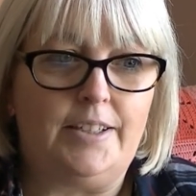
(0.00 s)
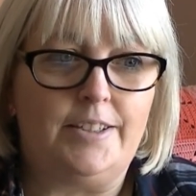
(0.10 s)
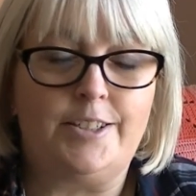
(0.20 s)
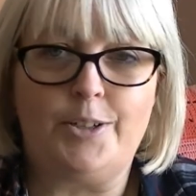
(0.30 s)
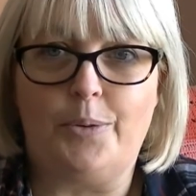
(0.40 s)

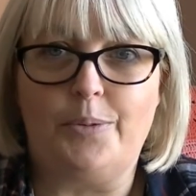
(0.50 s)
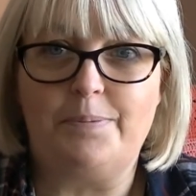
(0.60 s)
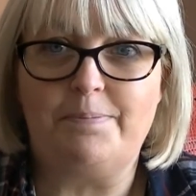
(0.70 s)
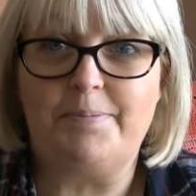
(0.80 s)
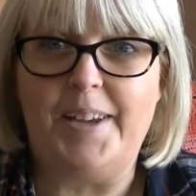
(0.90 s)
So
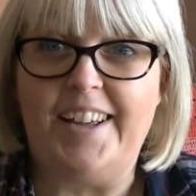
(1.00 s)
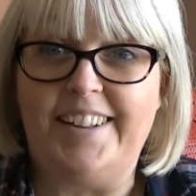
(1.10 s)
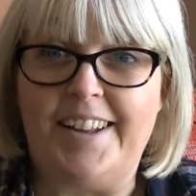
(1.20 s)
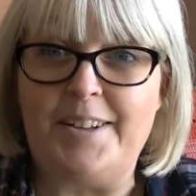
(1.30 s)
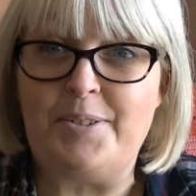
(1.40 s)

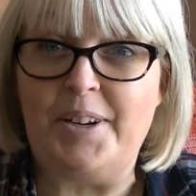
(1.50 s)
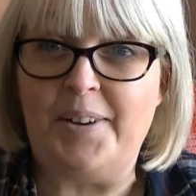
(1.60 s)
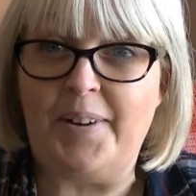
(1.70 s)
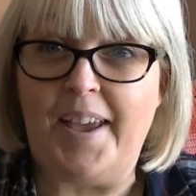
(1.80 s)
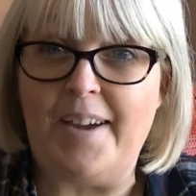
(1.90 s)
that is really
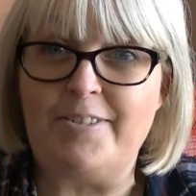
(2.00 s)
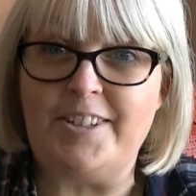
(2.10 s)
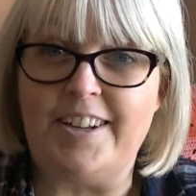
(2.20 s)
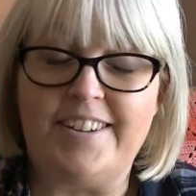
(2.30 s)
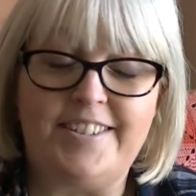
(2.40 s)
all I have
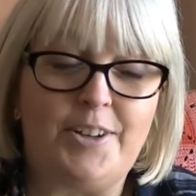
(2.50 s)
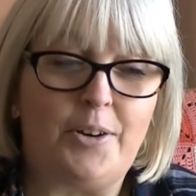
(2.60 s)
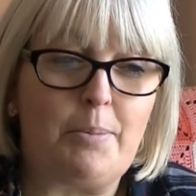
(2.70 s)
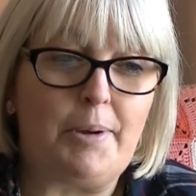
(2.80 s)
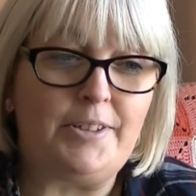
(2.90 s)
to
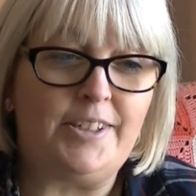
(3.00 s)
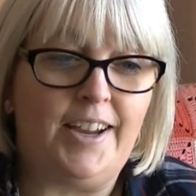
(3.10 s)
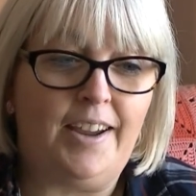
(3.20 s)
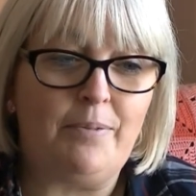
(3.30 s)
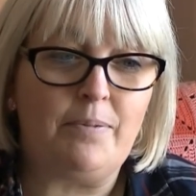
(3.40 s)
talk about
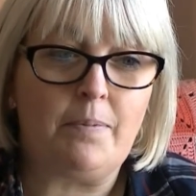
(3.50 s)
today.